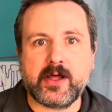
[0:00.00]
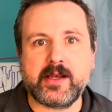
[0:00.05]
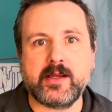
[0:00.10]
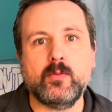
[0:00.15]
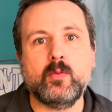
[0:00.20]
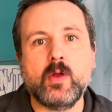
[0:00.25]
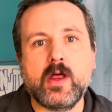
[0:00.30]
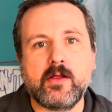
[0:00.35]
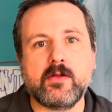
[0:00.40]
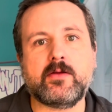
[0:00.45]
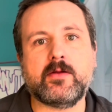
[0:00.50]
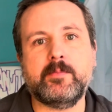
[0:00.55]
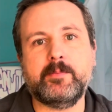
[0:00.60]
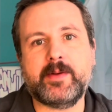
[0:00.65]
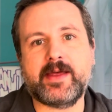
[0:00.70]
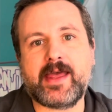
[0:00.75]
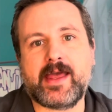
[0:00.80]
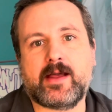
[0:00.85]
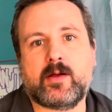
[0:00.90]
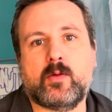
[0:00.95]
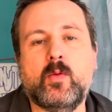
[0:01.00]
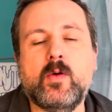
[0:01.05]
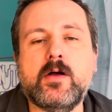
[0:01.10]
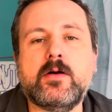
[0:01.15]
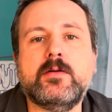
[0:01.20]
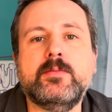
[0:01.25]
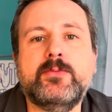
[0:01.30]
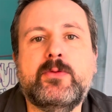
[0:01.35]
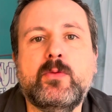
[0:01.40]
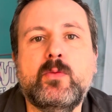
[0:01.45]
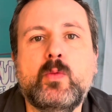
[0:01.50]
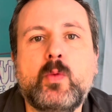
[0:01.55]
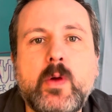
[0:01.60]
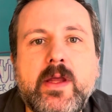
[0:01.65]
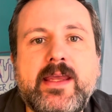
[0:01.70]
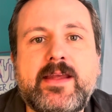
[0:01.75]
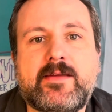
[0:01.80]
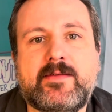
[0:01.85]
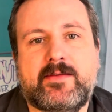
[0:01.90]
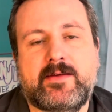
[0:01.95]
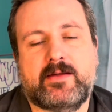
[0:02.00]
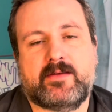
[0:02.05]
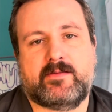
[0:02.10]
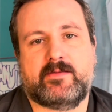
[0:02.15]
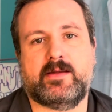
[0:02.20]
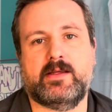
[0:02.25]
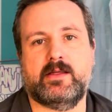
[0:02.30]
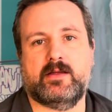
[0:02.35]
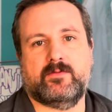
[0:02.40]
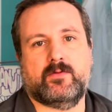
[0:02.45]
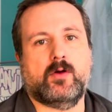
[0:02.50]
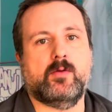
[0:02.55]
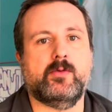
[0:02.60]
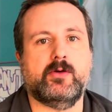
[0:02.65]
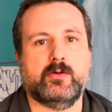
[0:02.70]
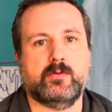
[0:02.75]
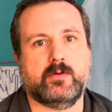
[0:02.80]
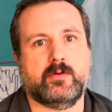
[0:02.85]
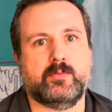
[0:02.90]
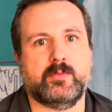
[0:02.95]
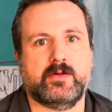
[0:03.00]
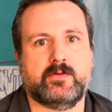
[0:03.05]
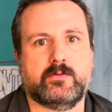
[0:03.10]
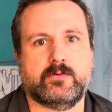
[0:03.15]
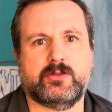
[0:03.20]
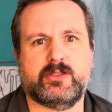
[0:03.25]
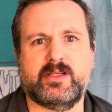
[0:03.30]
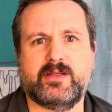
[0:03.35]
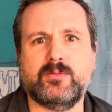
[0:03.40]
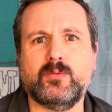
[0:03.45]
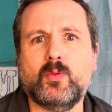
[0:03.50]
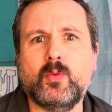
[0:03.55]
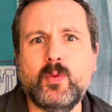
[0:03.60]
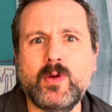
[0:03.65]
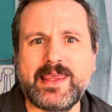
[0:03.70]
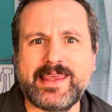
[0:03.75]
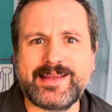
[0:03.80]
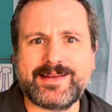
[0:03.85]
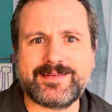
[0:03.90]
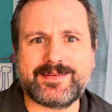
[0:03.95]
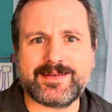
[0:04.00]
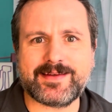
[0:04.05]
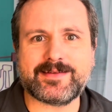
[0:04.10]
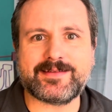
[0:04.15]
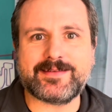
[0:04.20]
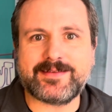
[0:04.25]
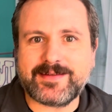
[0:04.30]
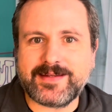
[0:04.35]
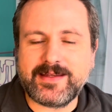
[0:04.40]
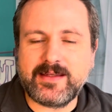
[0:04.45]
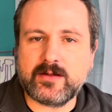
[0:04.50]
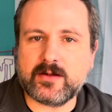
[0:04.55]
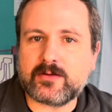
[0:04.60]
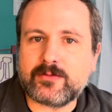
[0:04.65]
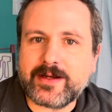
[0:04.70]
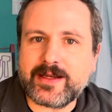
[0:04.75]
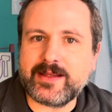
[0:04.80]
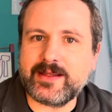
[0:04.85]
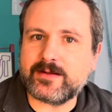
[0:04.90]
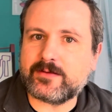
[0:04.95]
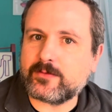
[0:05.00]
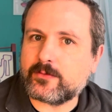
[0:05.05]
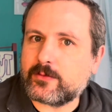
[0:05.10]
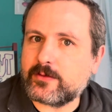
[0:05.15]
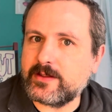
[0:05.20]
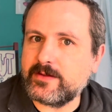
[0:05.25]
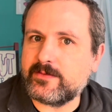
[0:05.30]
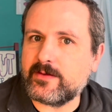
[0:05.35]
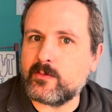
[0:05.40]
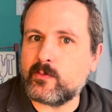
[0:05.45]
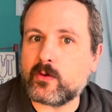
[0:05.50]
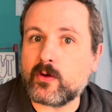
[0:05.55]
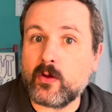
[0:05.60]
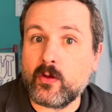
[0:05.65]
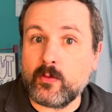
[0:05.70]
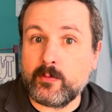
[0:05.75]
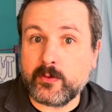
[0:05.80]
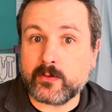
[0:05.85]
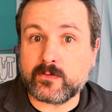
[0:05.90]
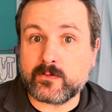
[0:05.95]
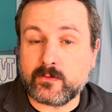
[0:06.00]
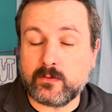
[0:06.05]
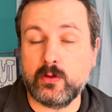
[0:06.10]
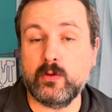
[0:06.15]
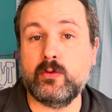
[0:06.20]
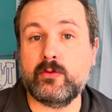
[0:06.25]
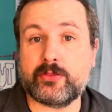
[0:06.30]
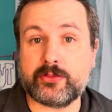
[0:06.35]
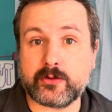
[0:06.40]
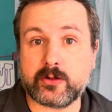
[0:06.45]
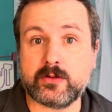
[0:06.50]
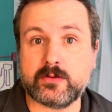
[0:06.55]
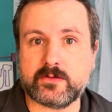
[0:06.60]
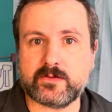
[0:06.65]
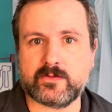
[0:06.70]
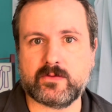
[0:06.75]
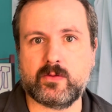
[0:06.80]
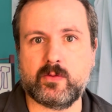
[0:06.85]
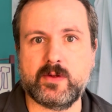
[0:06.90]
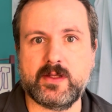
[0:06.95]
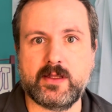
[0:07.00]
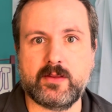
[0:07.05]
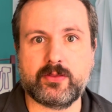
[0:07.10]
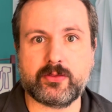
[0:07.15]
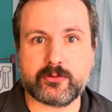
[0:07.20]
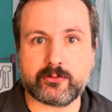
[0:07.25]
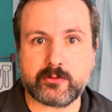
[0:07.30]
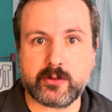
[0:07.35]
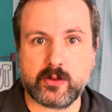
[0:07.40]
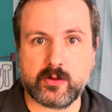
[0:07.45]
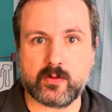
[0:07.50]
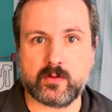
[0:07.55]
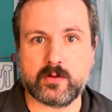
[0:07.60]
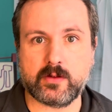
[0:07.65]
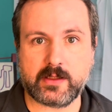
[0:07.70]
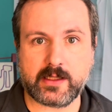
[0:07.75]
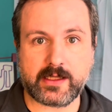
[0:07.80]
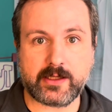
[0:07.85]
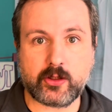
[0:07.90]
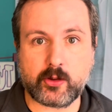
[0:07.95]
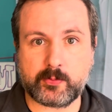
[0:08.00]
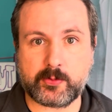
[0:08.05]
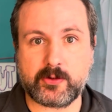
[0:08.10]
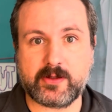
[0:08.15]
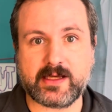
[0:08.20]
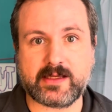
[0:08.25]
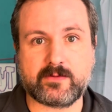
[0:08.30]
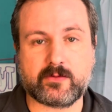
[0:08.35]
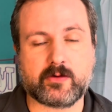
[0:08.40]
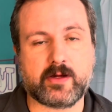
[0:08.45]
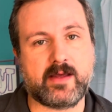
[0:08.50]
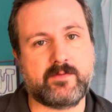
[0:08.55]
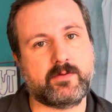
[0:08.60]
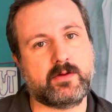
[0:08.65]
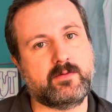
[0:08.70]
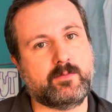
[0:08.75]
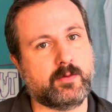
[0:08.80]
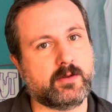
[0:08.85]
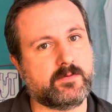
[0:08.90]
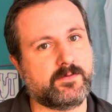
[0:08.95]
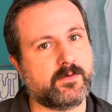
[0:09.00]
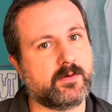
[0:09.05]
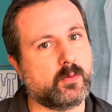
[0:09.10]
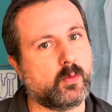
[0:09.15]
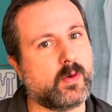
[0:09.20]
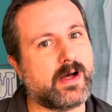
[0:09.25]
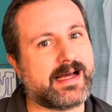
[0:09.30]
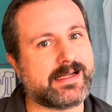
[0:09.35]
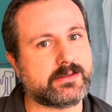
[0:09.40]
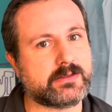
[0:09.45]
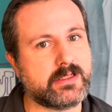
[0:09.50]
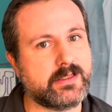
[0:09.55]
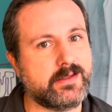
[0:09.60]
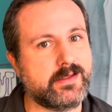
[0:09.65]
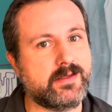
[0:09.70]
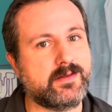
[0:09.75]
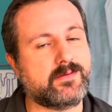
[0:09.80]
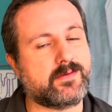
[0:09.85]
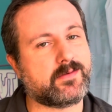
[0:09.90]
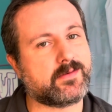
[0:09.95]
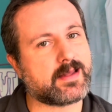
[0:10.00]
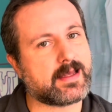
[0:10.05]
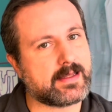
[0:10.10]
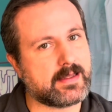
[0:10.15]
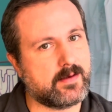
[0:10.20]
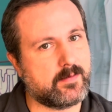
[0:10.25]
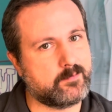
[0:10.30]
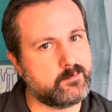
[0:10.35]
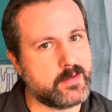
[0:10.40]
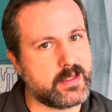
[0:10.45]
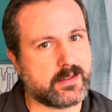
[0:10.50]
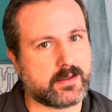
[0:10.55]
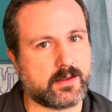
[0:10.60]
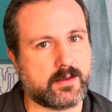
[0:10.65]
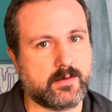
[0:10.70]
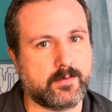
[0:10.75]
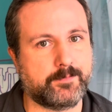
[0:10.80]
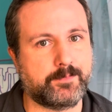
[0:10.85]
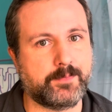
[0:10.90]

welcome back. Welcome to week 16 of OMANUT with Mr. G. Week 16 already, it's crazy. We're almost two-thirds of the way through. I hope you guys are having as much fun watching these as I am making them.